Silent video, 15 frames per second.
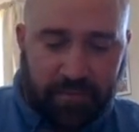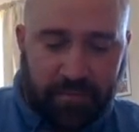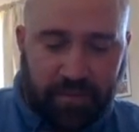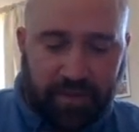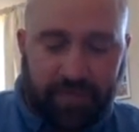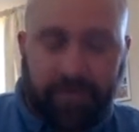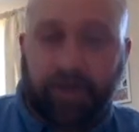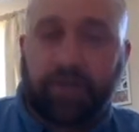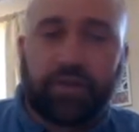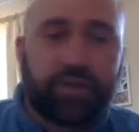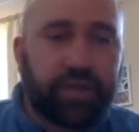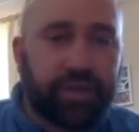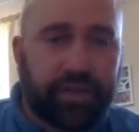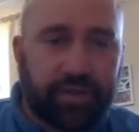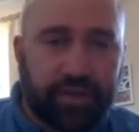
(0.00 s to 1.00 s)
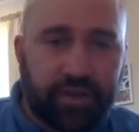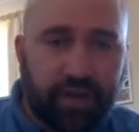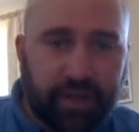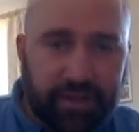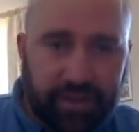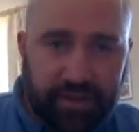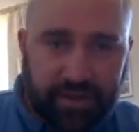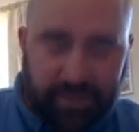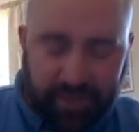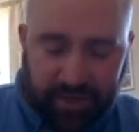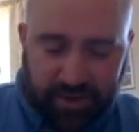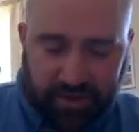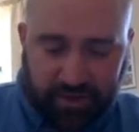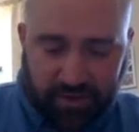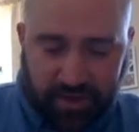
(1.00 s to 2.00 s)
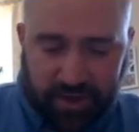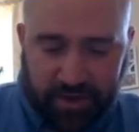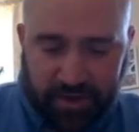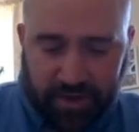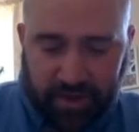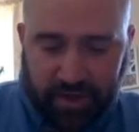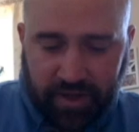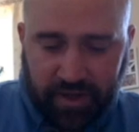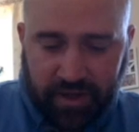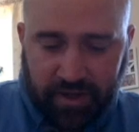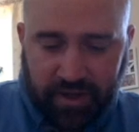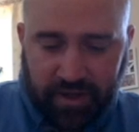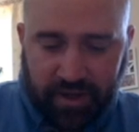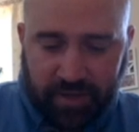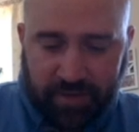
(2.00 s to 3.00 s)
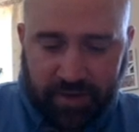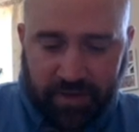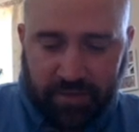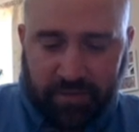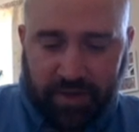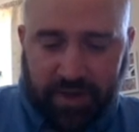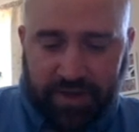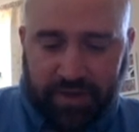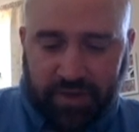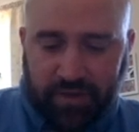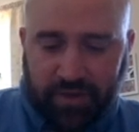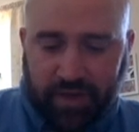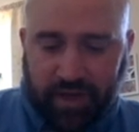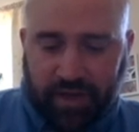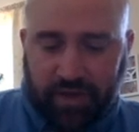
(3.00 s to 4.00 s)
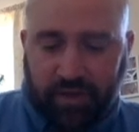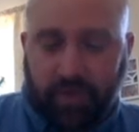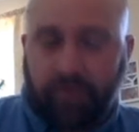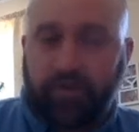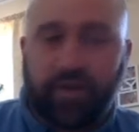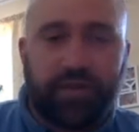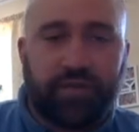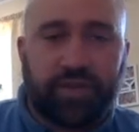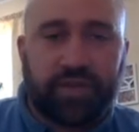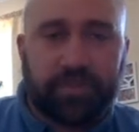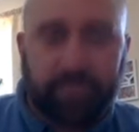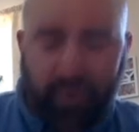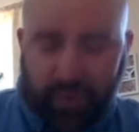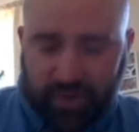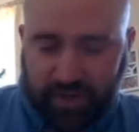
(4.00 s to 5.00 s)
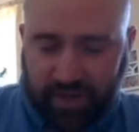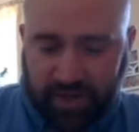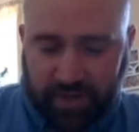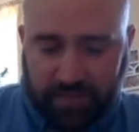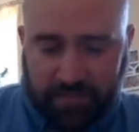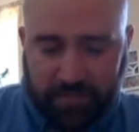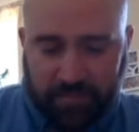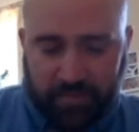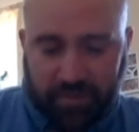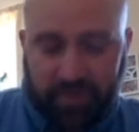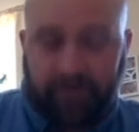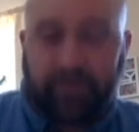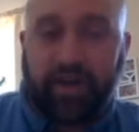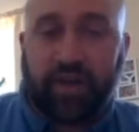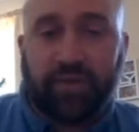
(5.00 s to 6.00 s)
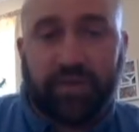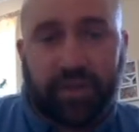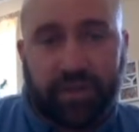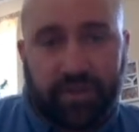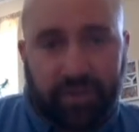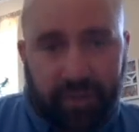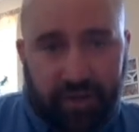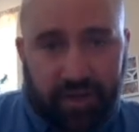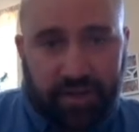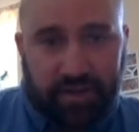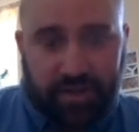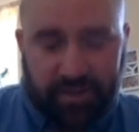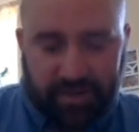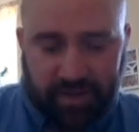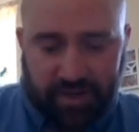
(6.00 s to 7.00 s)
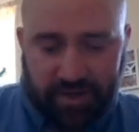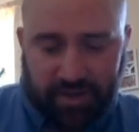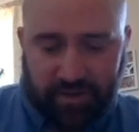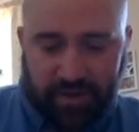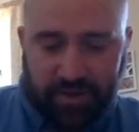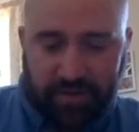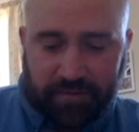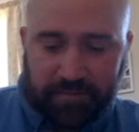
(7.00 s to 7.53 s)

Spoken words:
If you're looking at the 19th century, that might remind you that your favourite sports team was founded in the 19th century.